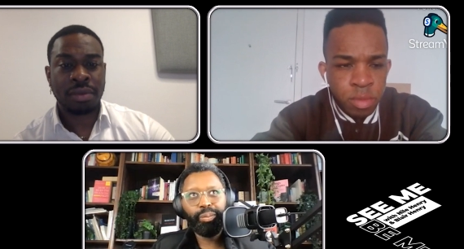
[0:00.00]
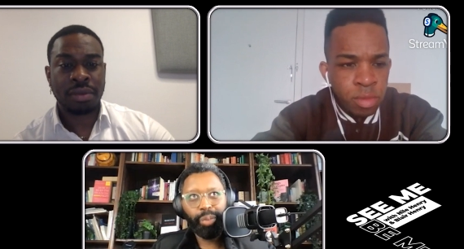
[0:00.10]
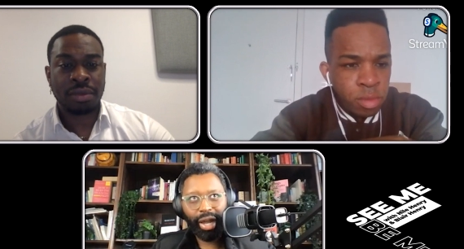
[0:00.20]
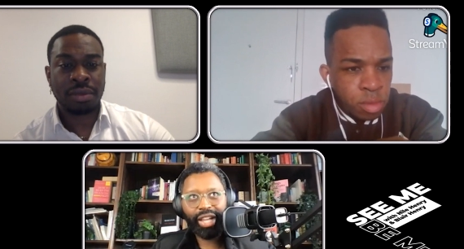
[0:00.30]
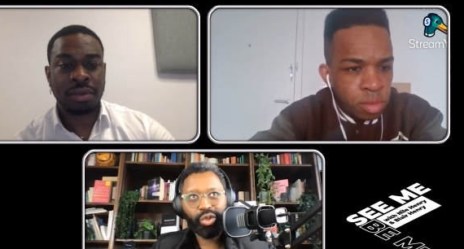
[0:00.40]

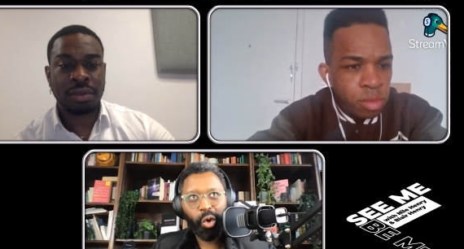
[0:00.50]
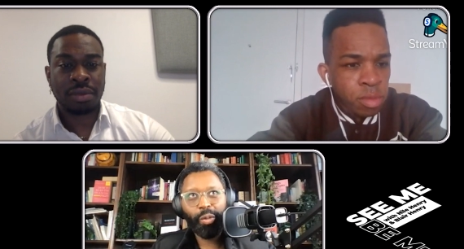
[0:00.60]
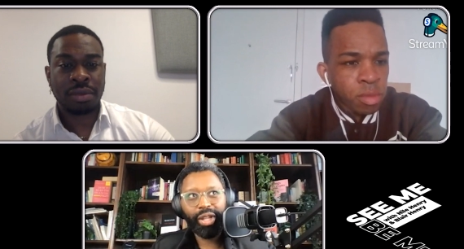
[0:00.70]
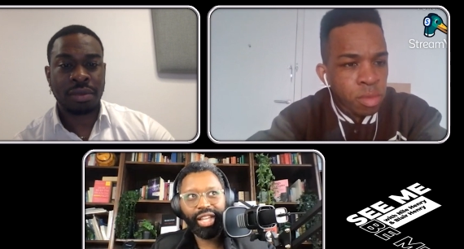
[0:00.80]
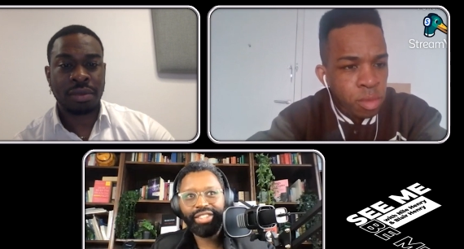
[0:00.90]
Speaker 1: But it taught
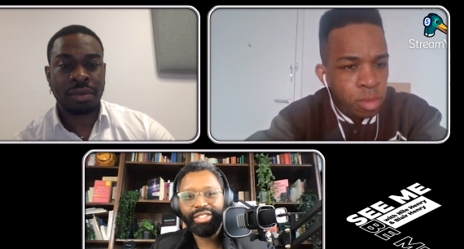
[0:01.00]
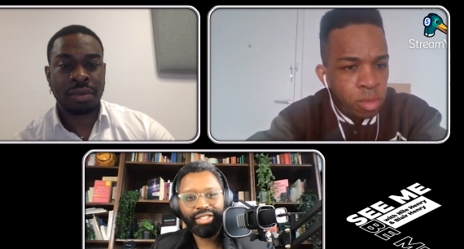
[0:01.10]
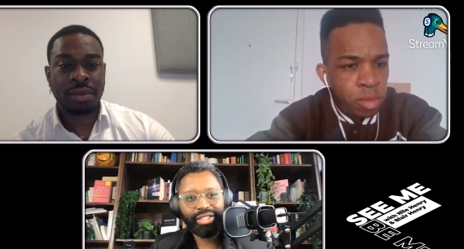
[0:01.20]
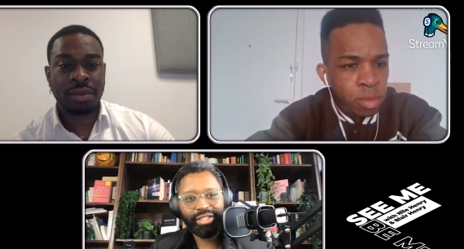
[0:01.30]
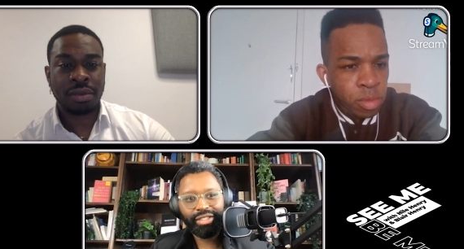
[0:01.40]
me
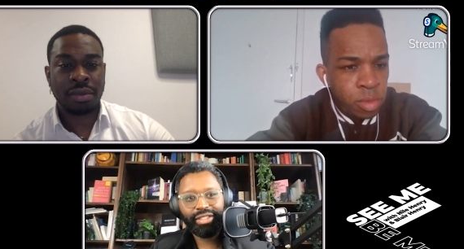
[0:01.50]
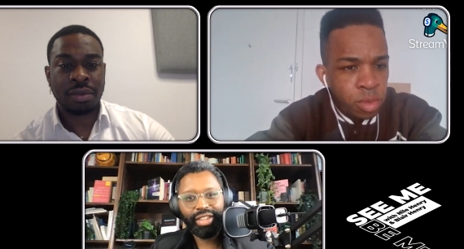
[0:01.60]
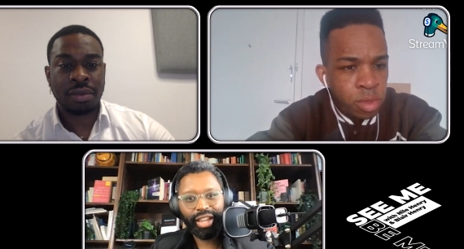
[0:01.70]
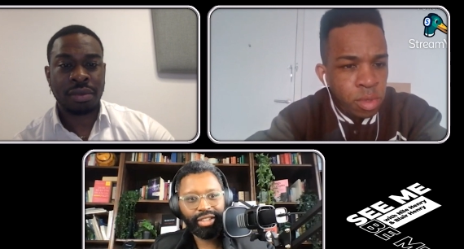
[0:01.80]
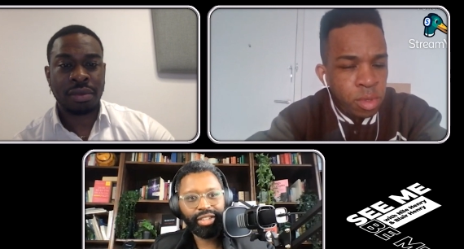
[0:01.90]
lessons.
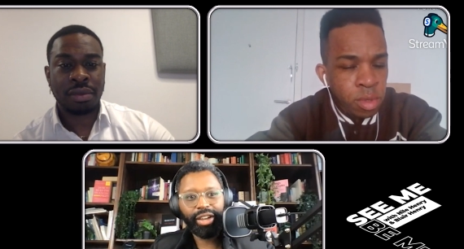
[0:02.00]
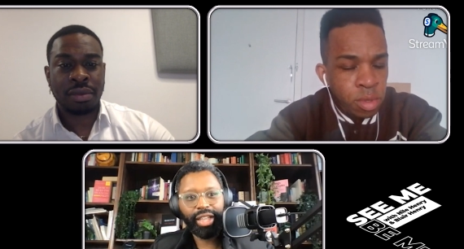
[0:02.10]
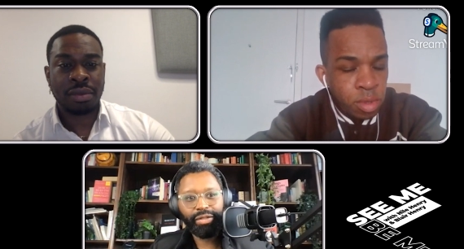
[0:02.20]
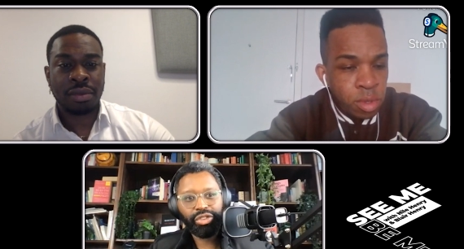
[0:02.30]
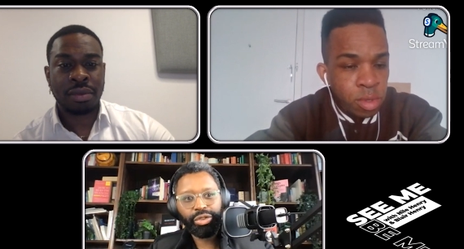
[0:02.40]
I can tell you
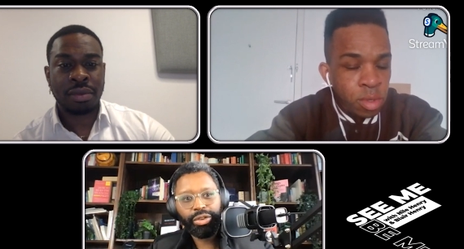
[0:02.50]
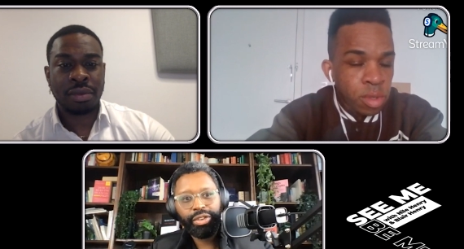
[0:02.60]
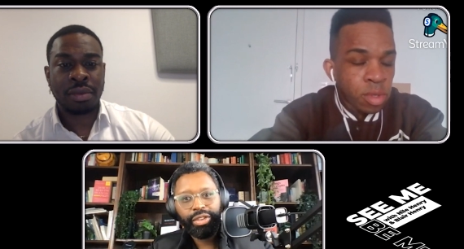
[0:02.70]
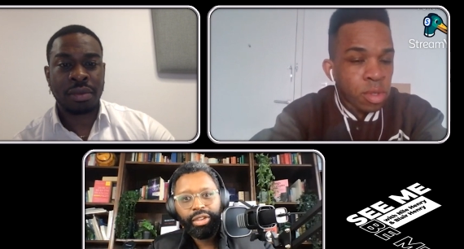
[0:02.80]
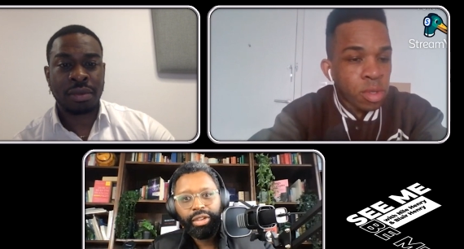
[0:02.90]
that for sure.
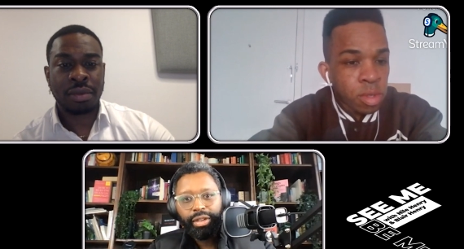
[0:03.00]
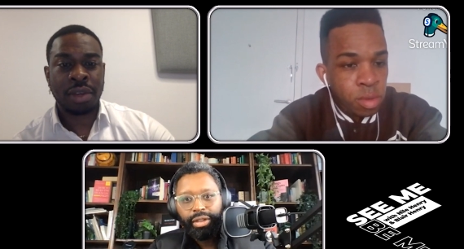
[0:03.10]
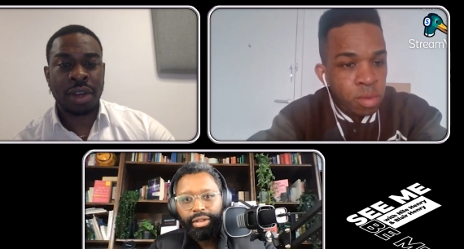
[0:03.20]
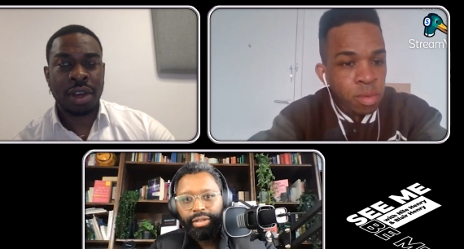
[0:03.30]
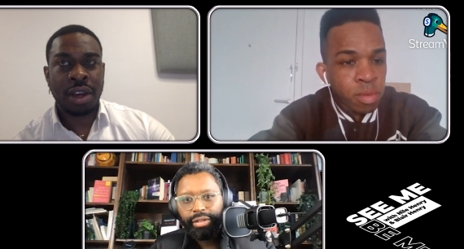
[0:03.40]

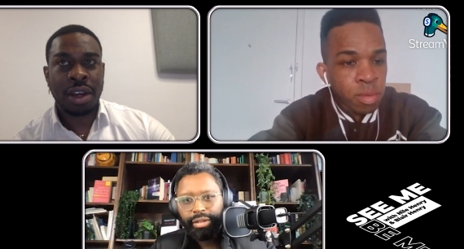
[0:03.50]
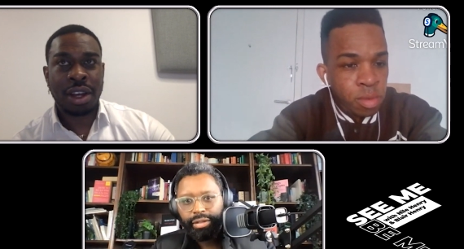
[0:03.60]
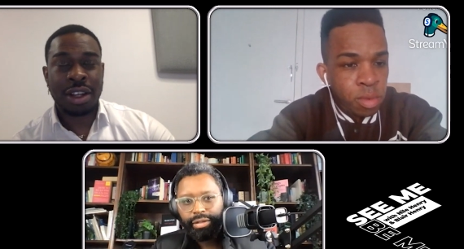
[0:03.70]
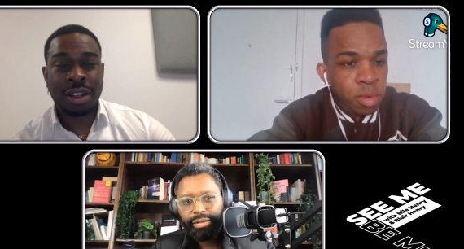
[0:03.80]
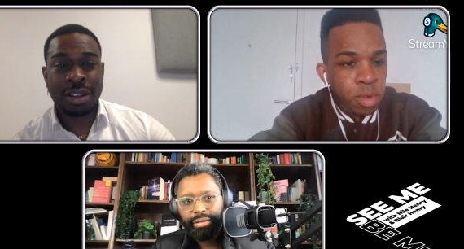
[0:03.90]

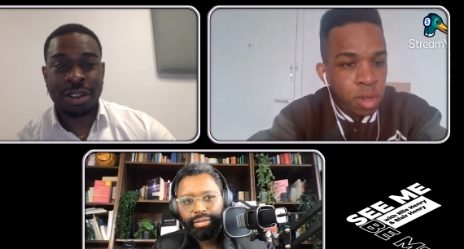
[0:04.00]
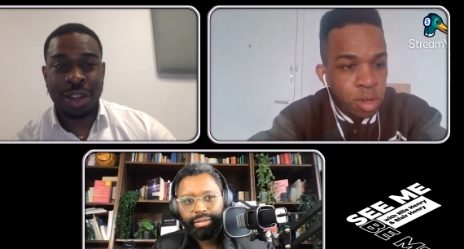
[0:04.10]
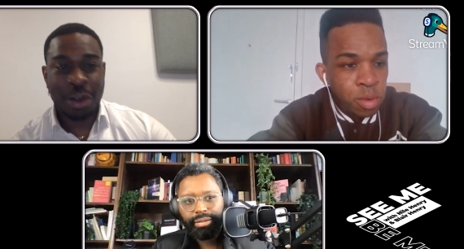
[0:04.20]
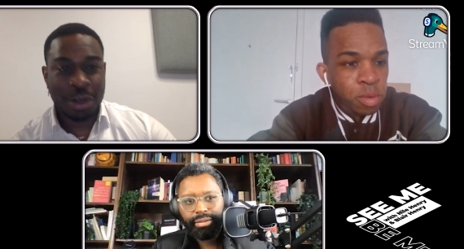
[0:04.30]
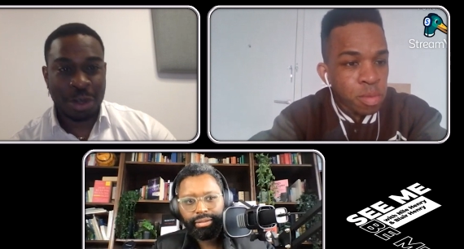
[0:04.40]
Speaker 2: And you
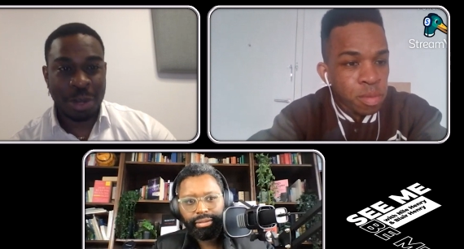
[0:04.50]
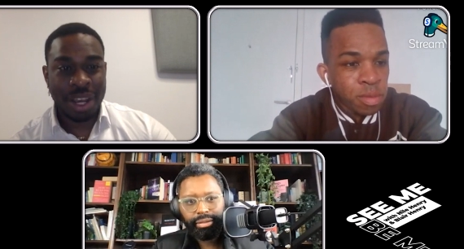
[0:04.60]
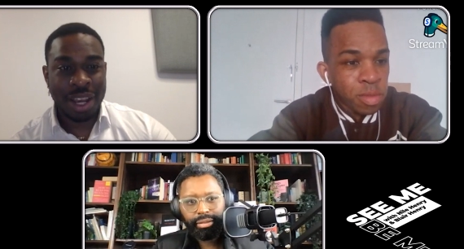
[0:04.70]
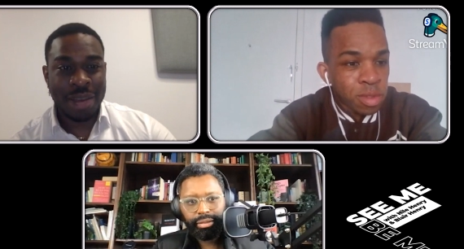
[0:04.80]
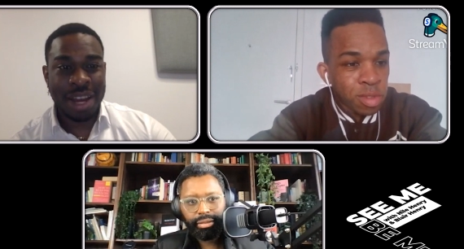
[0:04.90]
know,
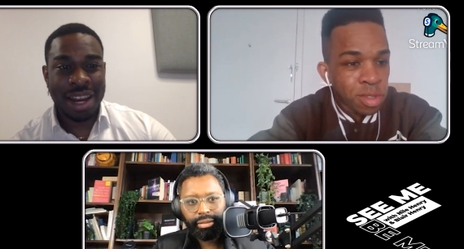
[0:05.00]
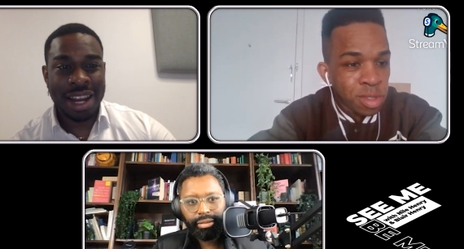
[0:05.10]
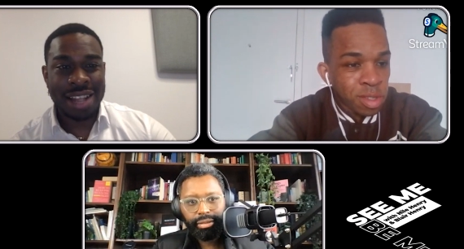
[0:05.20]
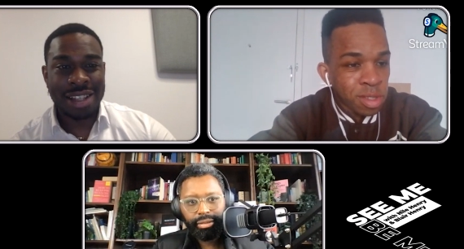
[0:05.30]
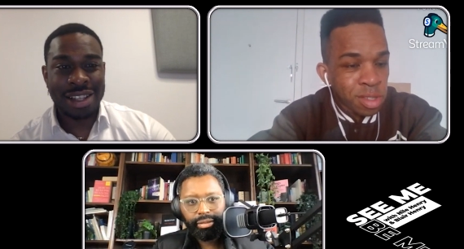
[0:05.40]
speaking about the
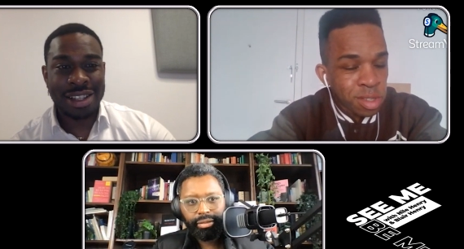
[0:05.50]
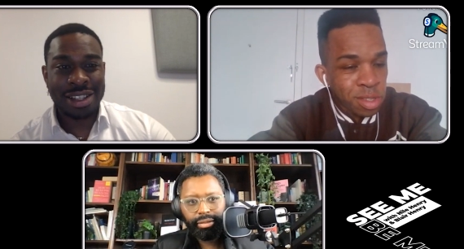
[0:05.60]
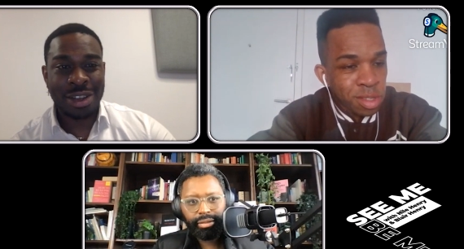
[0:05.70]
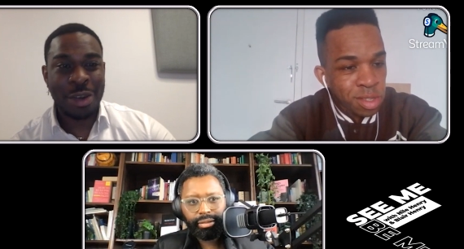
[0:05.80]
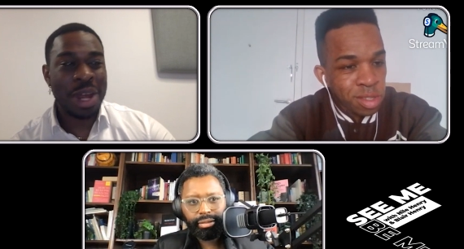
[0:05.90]

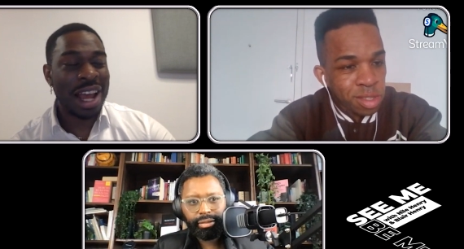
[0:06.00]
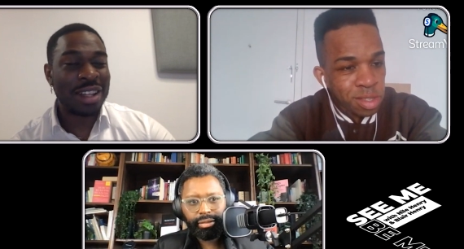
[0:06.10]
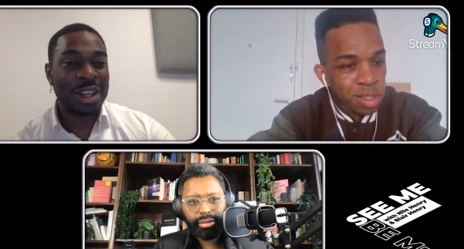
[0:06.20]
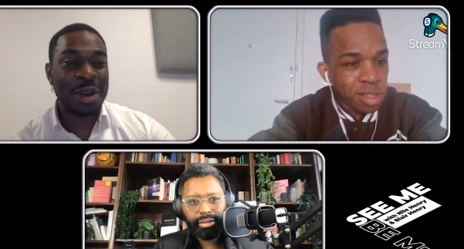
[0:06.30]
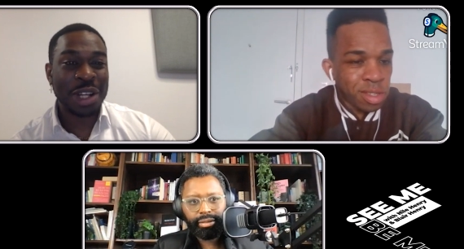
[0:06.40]
lessons, normally I
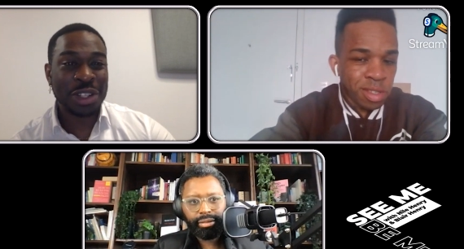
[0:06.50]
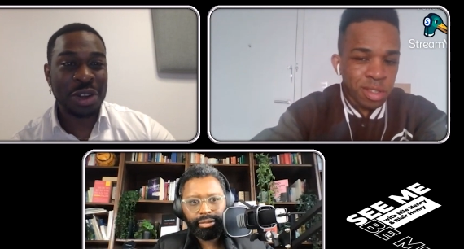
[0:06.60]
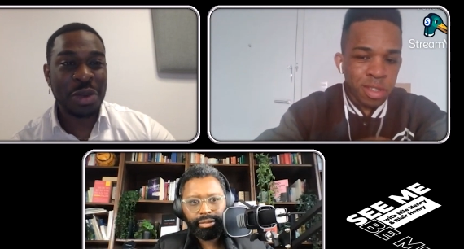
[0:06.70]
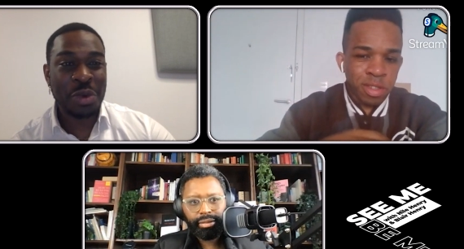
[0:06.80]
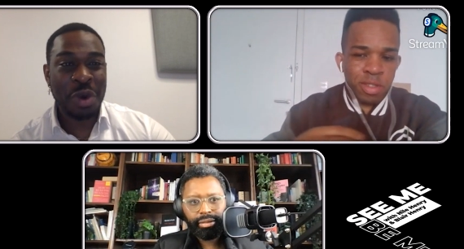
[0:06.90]
ask the
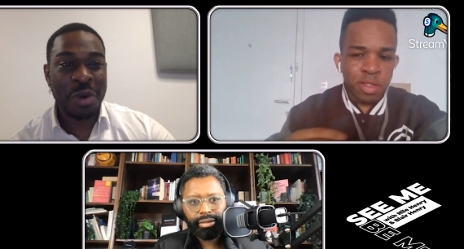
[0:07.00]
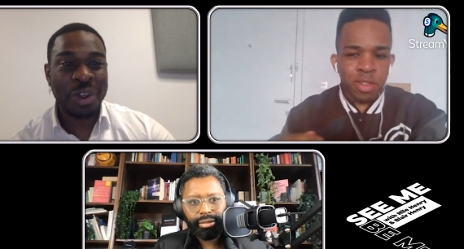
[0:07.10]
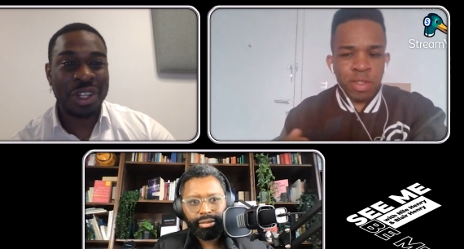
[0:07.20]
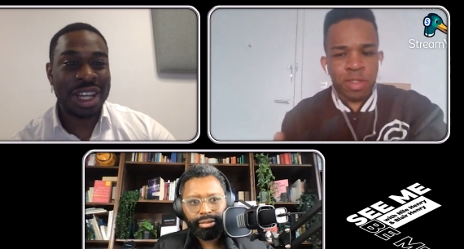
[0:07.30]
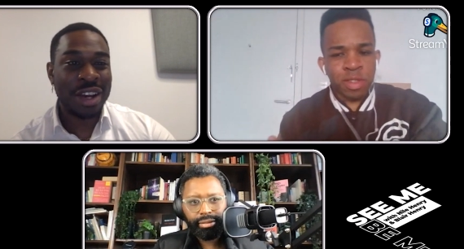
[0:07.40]
question, "What
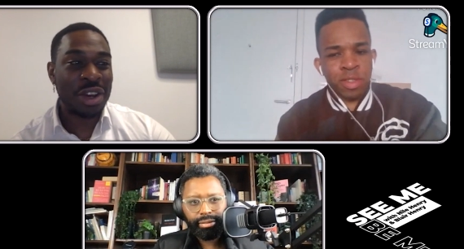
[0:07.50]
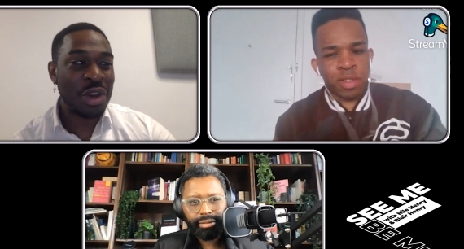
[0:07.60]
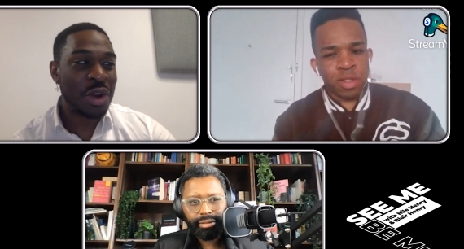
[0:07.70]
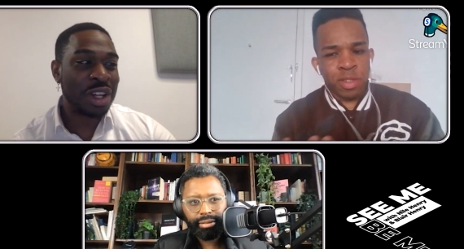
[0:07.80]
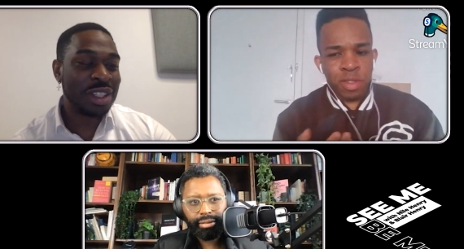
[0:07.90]
would you tell your
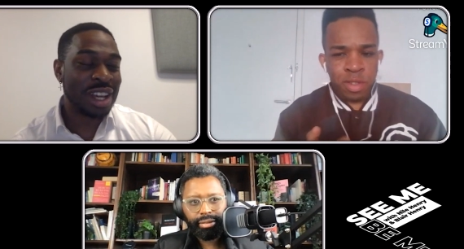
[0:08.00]
younger